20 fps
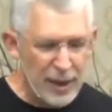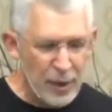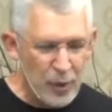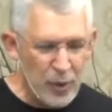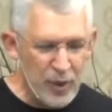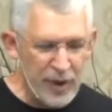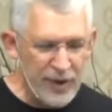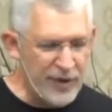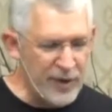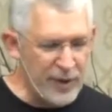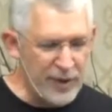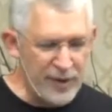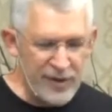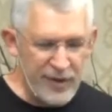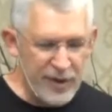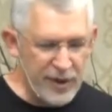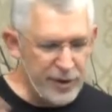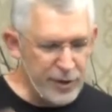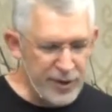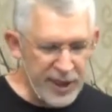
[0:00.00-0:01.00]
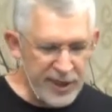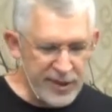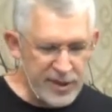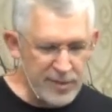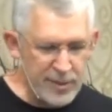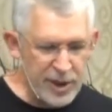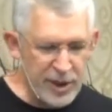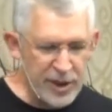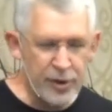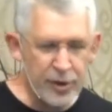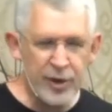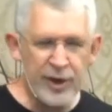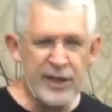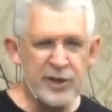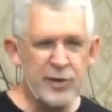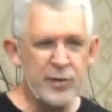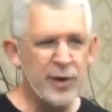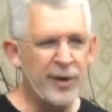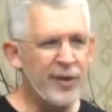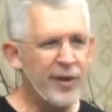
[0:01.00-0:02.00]
Uh, uh, the New Testament
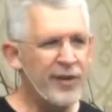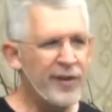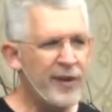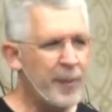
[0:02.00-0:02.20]
agrees with it.